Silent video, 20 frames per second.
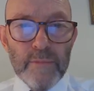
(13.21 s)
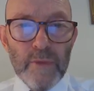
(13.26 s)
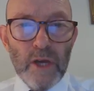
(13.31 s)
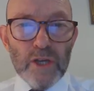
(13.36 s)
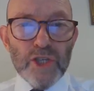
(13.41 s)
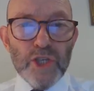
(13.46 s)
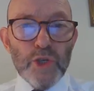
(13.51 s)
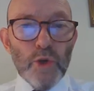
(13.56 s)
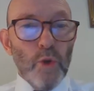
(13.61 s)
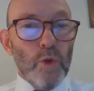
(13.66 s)
a
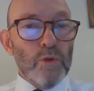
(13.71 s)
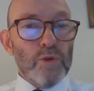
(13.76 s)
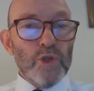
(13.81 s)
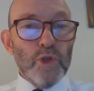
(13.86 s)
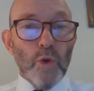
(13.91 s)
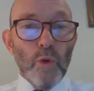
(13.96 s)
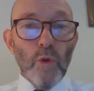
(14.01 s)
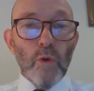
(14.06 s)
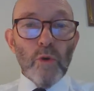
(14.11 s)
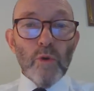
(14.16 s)
short
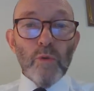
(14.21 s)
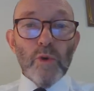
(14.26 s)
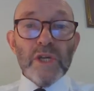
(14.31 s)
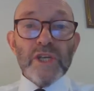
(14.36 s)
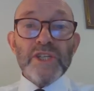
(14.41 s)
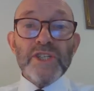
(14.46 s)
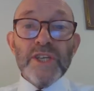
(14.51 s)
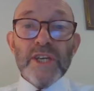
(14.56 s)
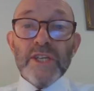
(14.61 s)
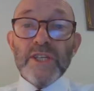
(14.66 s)
talk
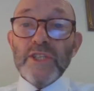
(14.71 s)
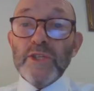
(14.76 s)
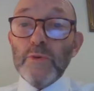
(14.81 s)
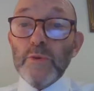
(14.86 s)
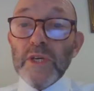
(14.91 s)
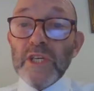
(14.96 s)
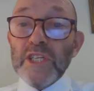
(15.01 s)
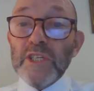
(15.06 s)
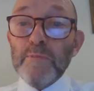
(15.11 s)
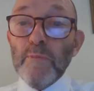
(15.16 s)
which seeks to
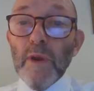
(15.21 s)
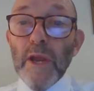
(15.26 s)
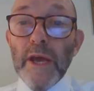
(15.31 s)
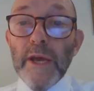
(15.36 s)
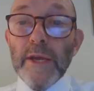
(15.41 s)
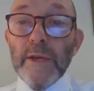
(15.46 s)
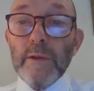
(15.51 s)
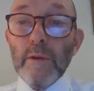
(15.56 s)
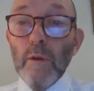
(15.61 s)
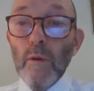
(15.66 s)

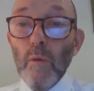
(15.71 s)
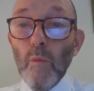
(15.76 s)
explain